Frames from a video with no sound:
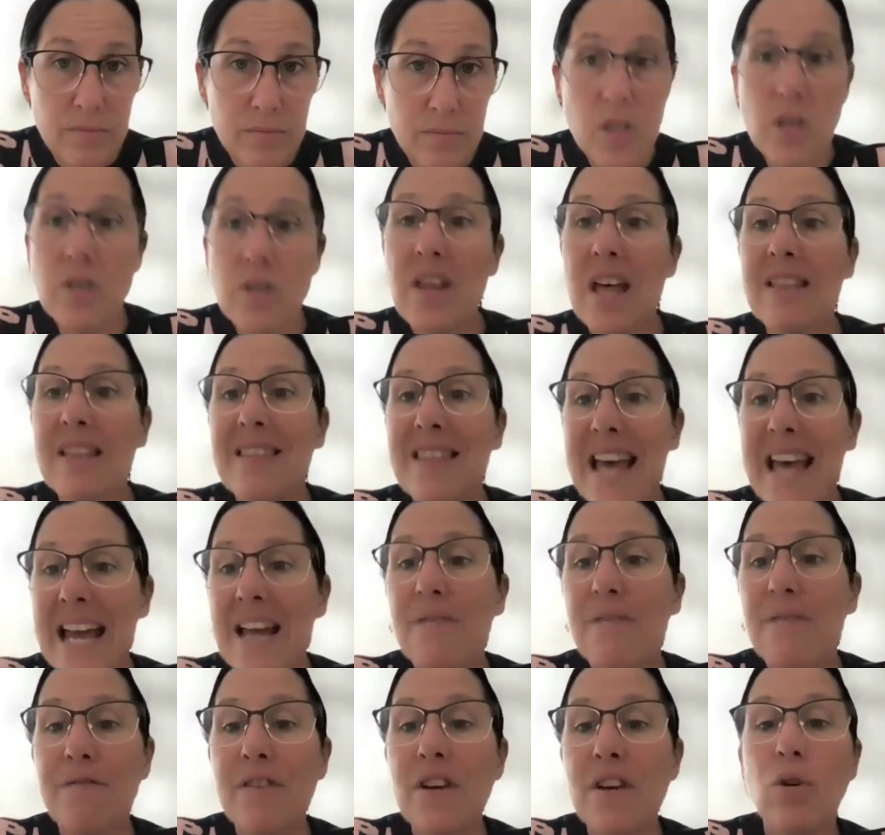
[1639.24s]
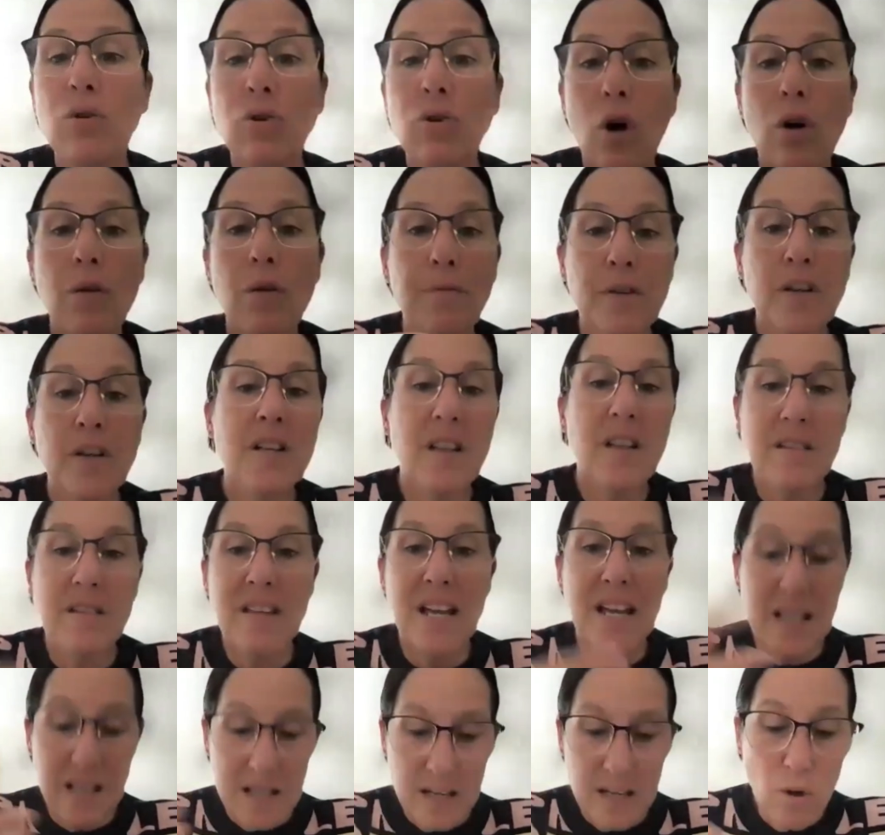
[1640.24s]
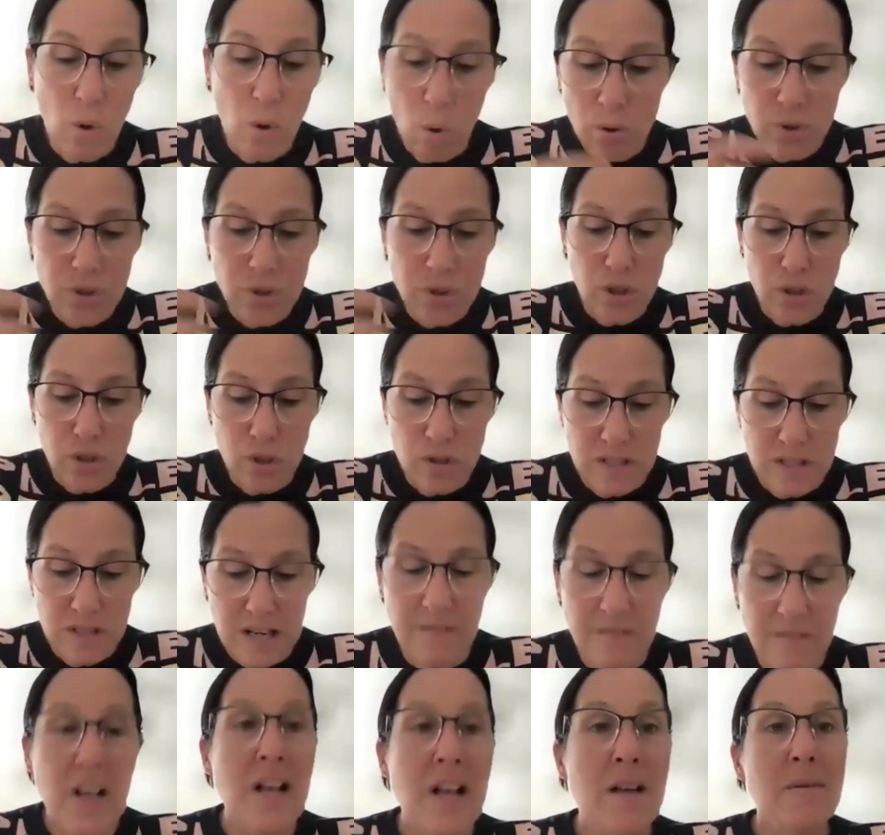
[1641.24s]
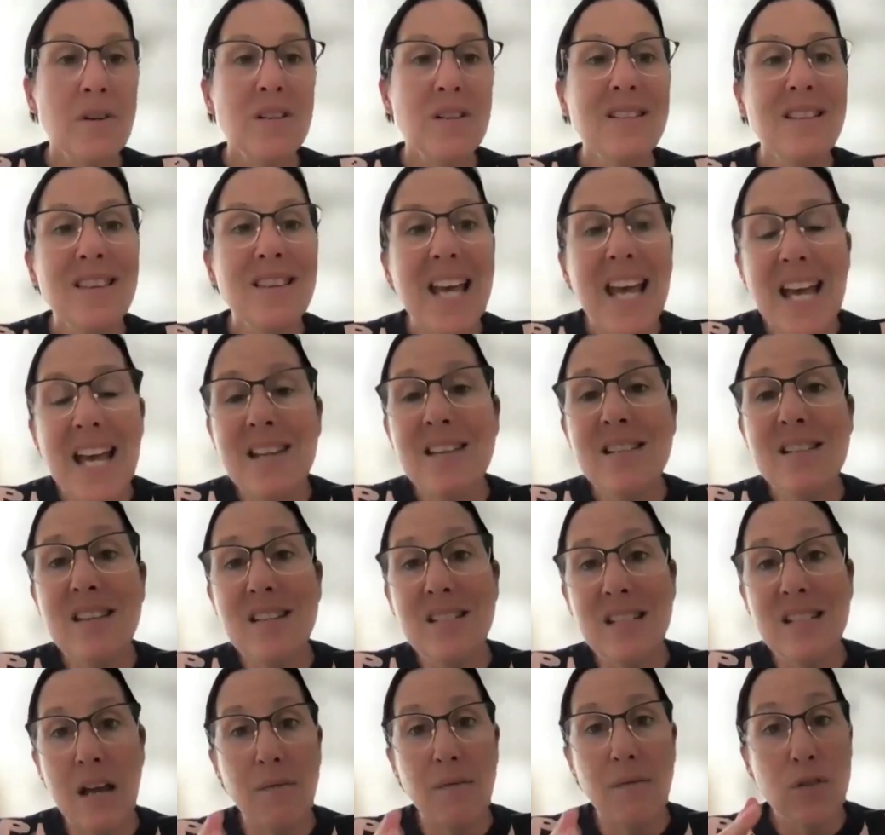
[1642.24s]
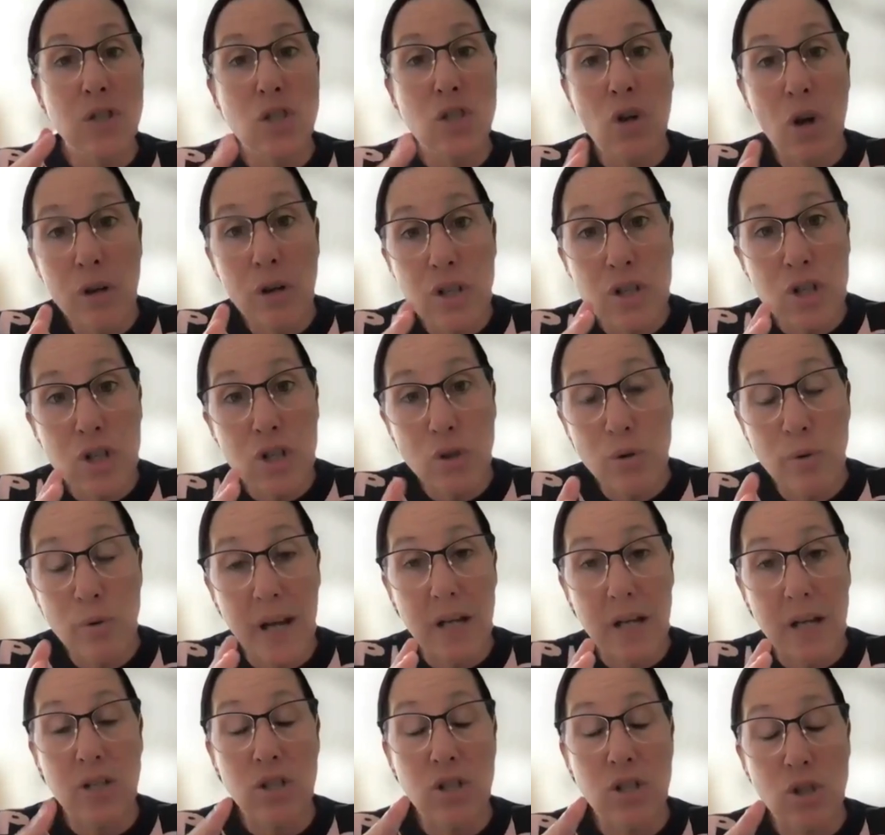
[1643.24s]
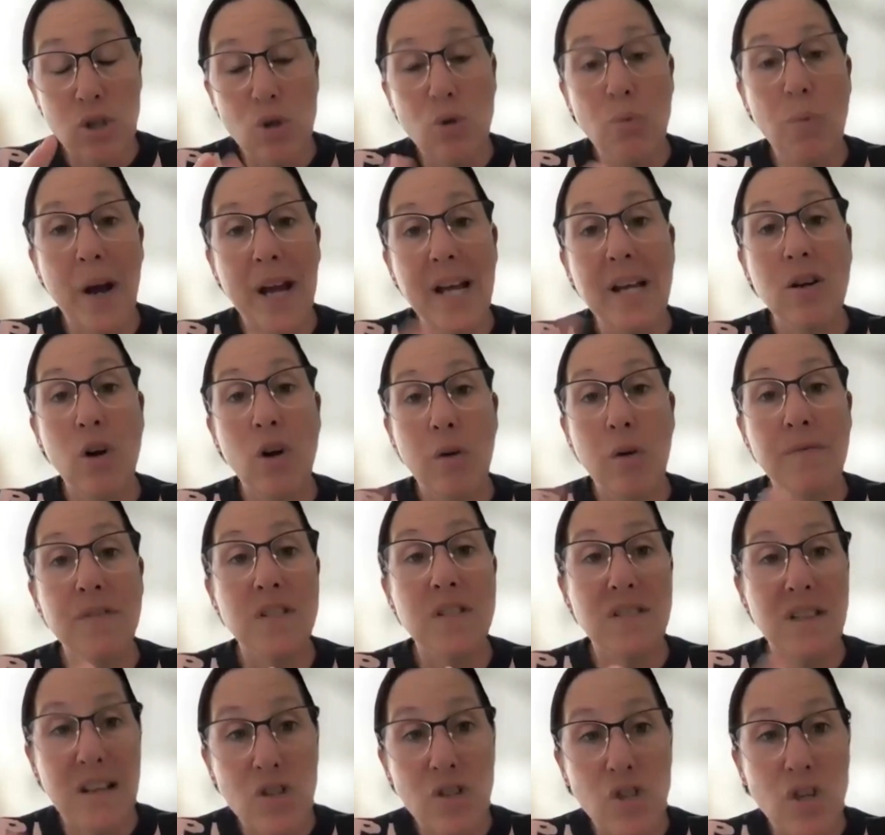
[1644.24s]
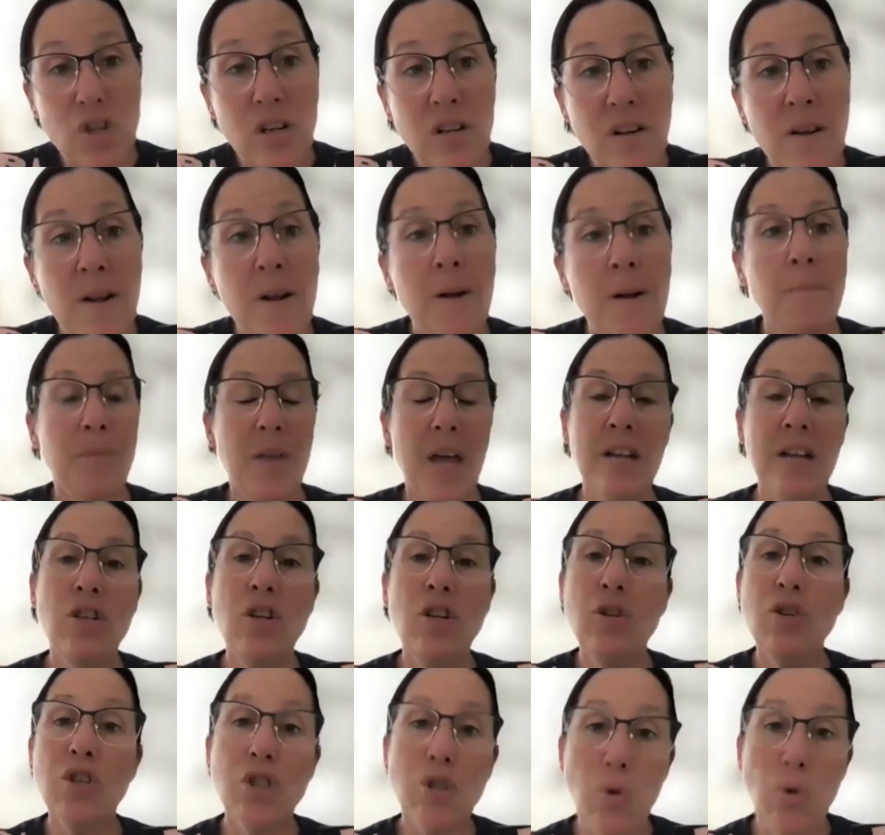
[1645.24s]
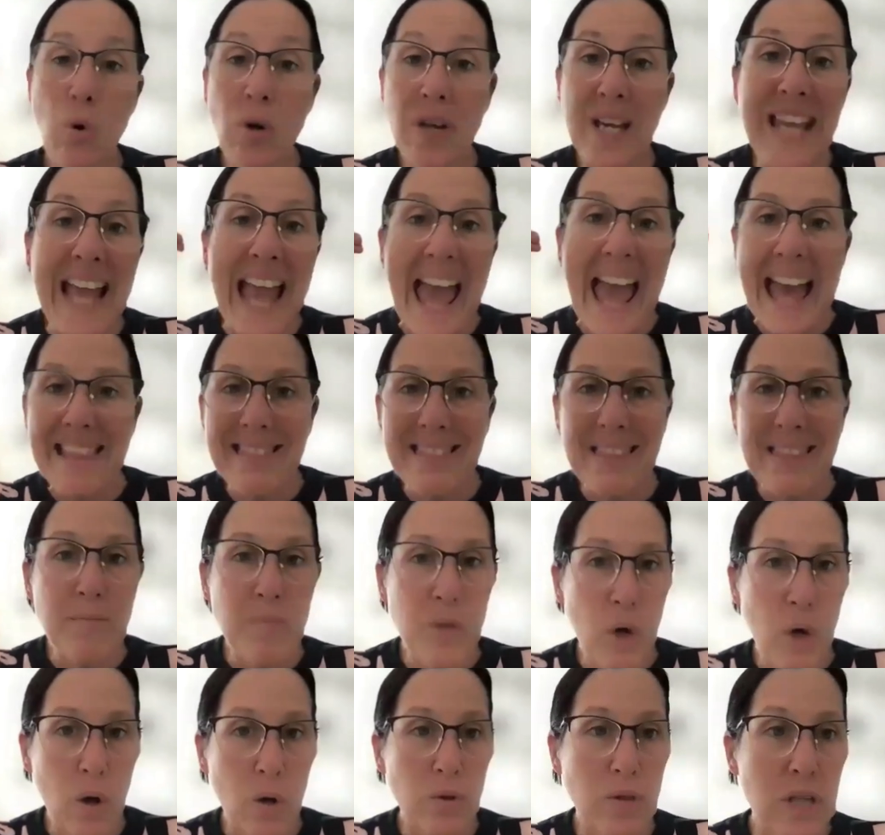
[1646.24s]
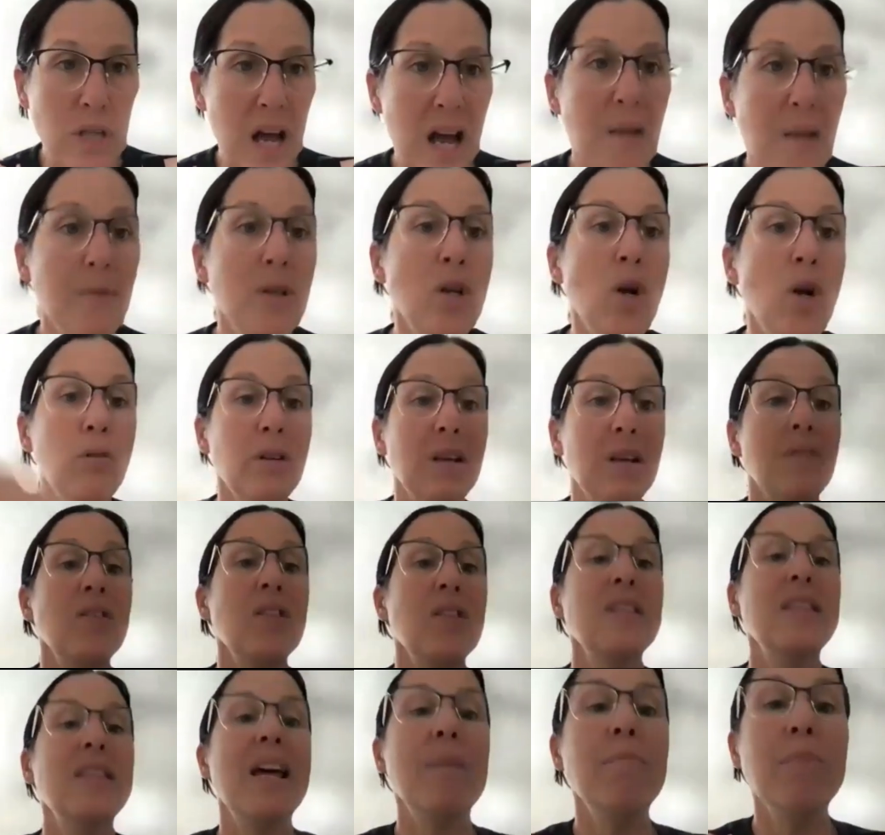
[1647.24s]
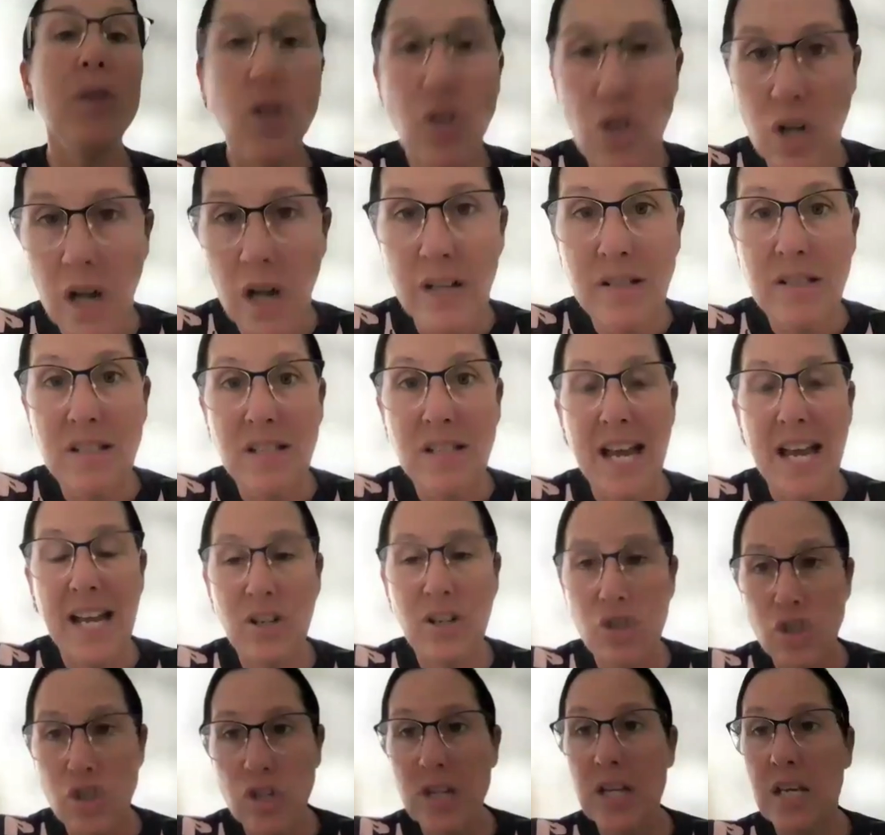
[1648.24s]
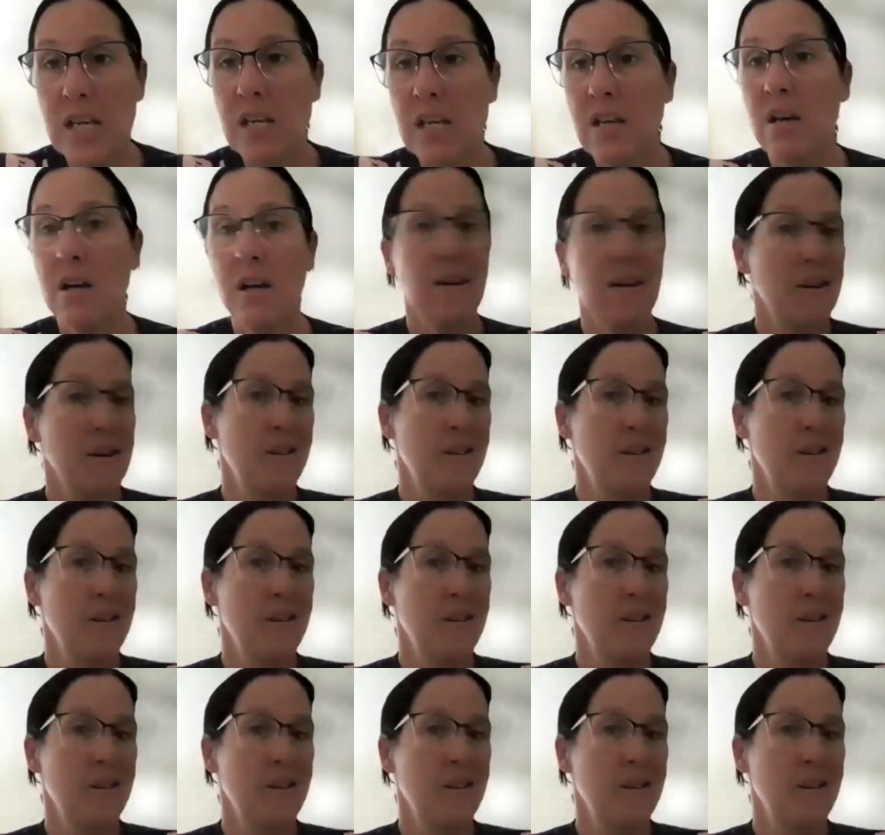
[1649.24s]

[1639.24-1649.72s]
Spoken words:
so that they feel confident that they can also do stuff. Because at the end of the day, if it's not a two-way conversation and you just talking at them the whole time and not giving them a chance to actually,